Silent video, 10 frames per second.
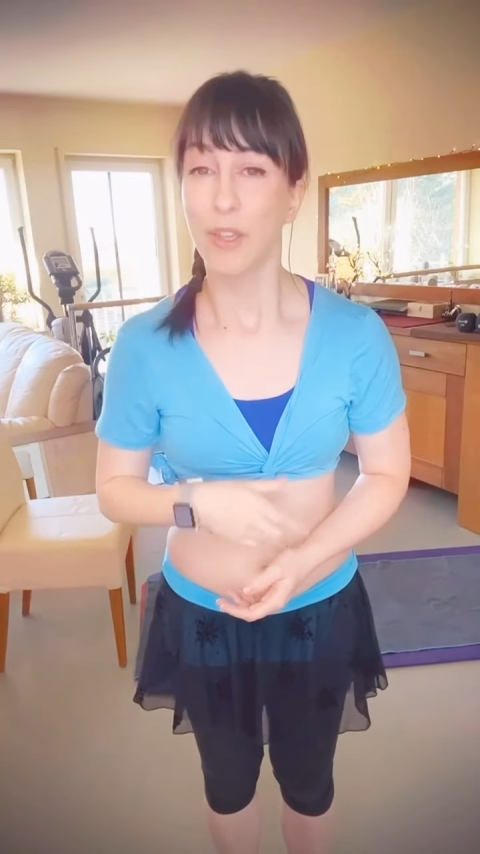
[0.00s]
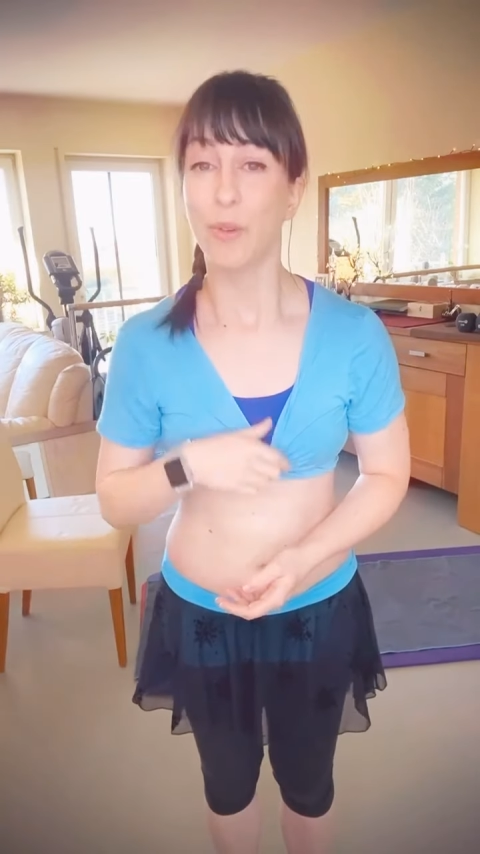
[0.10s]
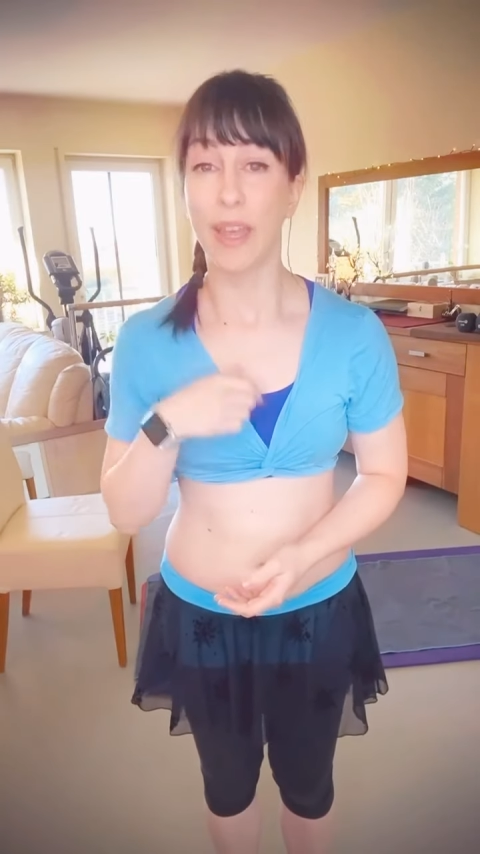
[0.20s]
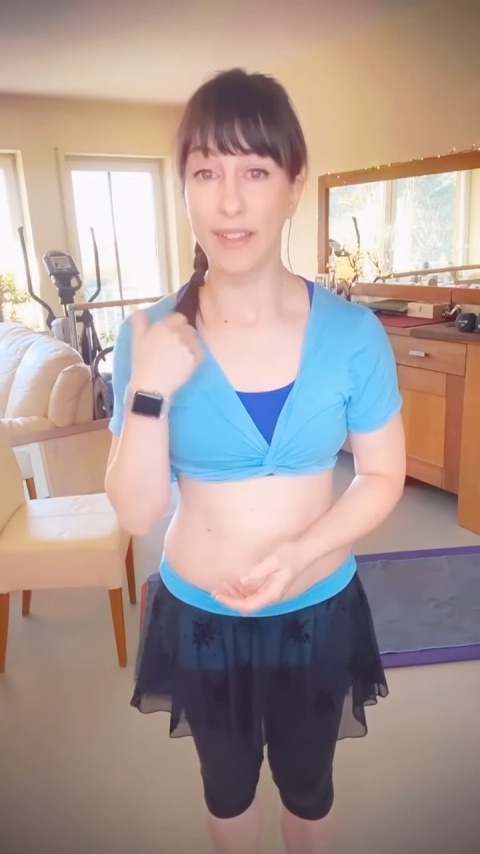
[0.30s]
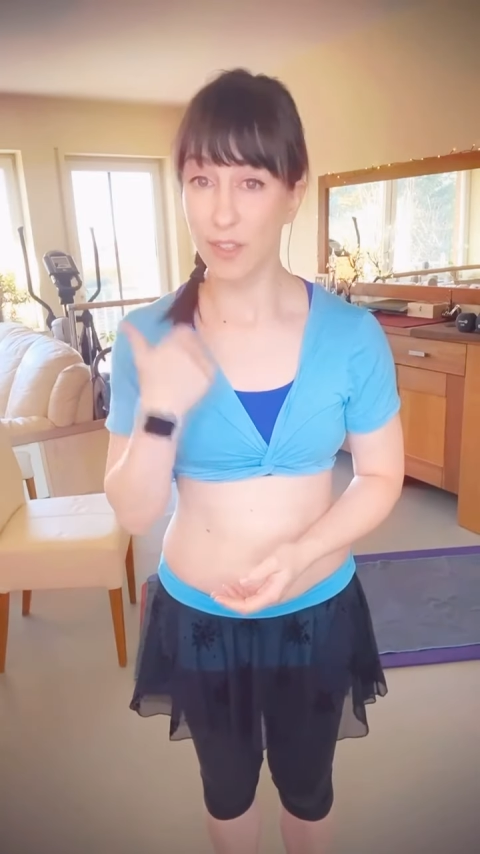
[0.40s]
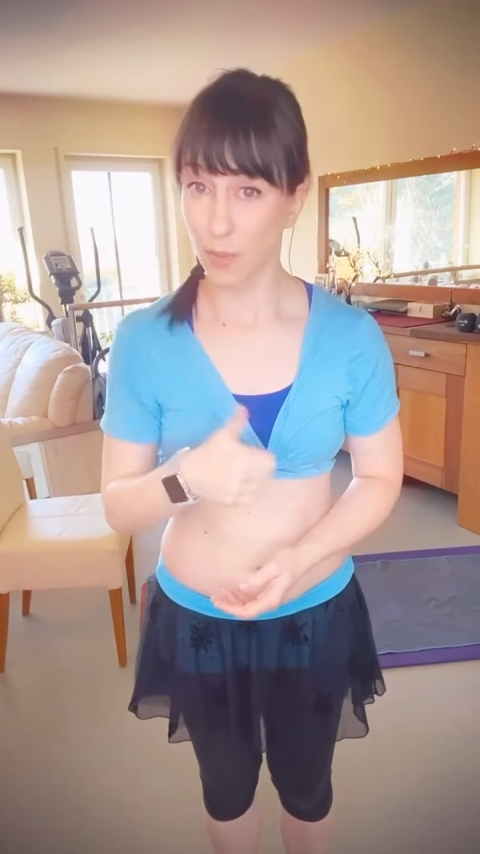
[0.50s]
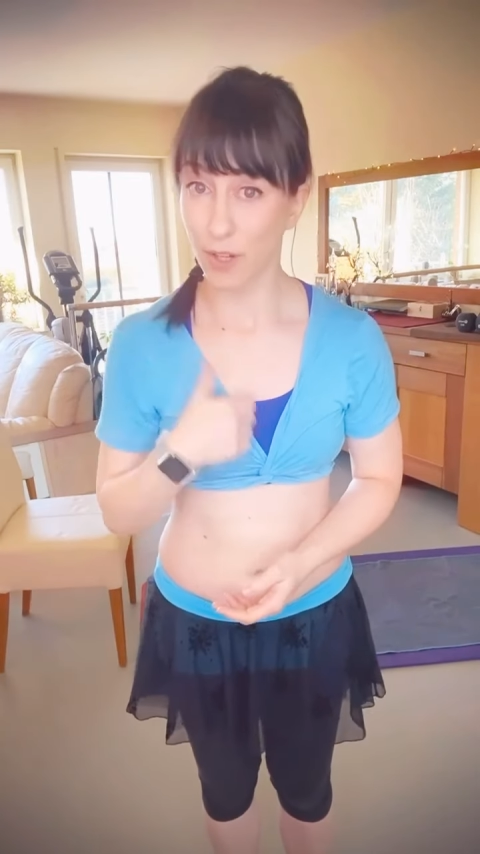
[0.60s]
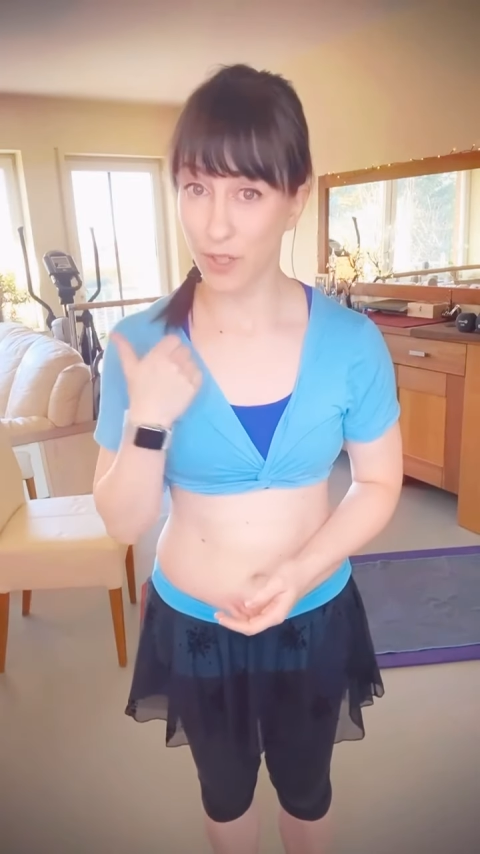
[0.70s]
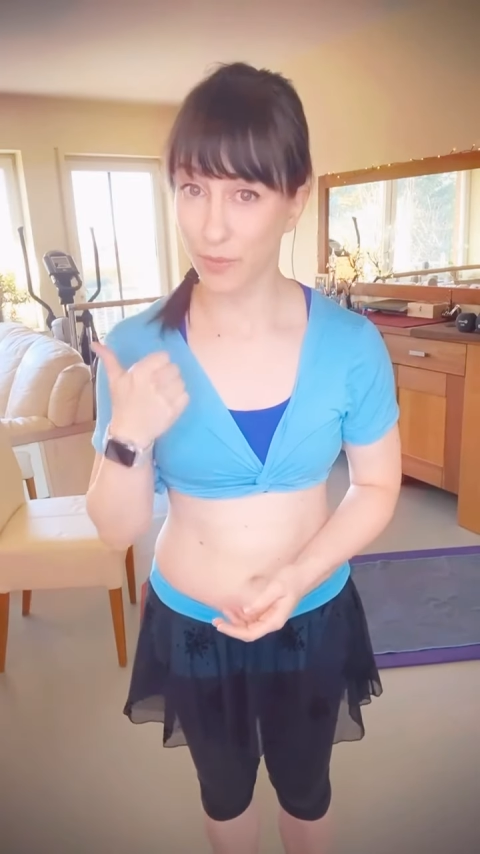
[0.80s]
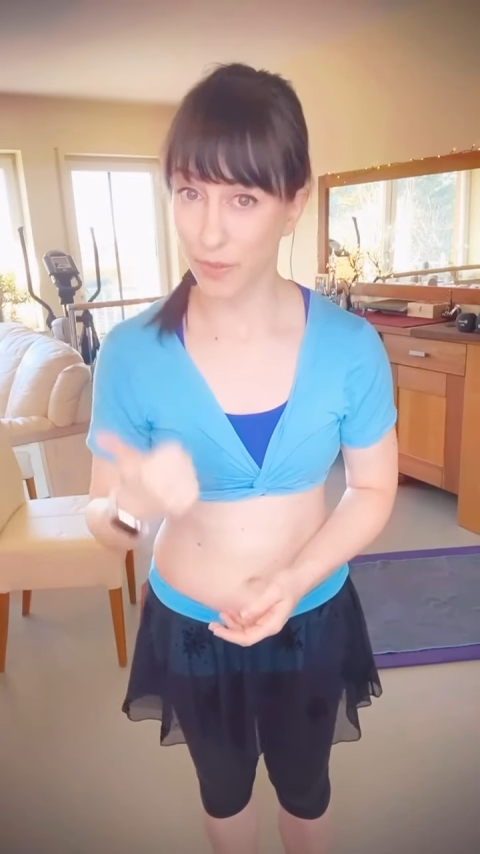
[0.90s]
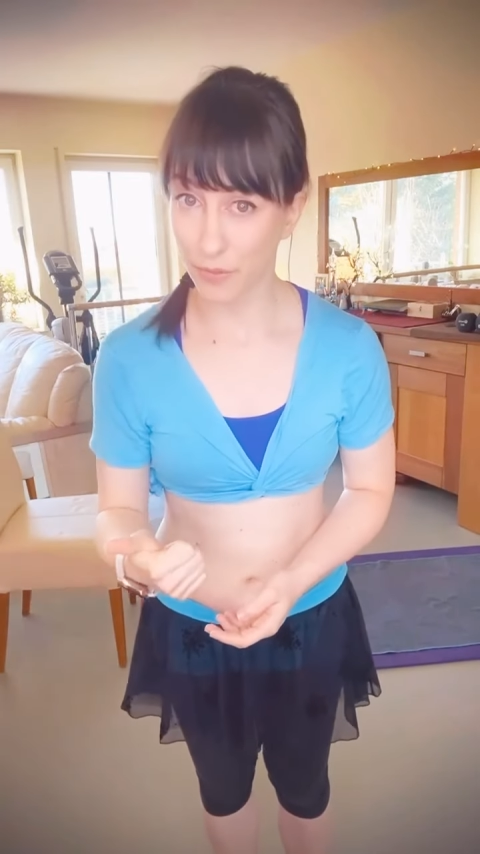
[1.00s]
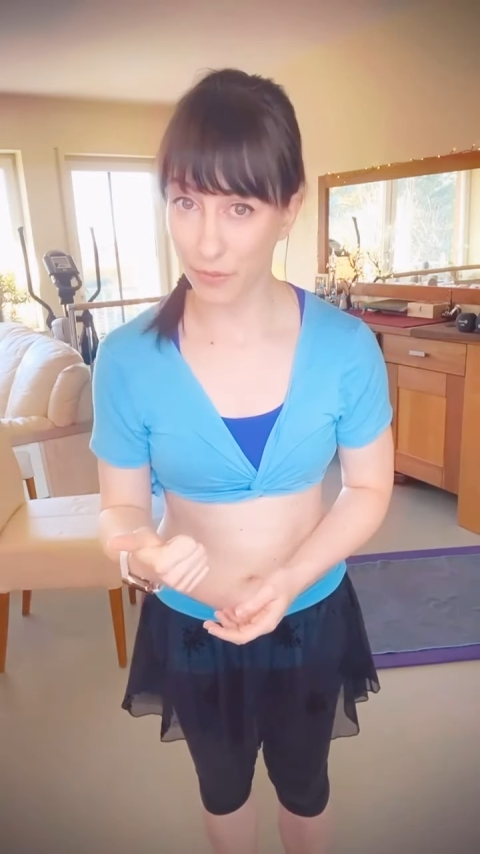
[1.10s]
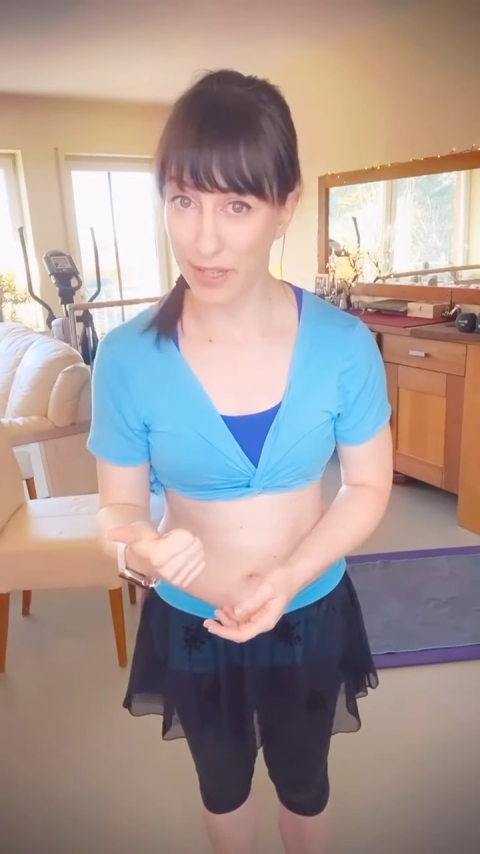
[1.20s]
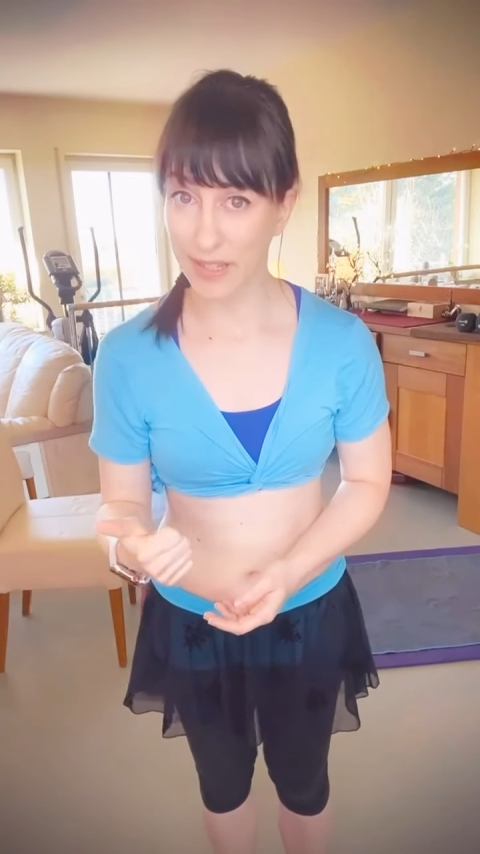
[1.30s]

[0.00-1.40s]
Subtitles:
get this workshop for free.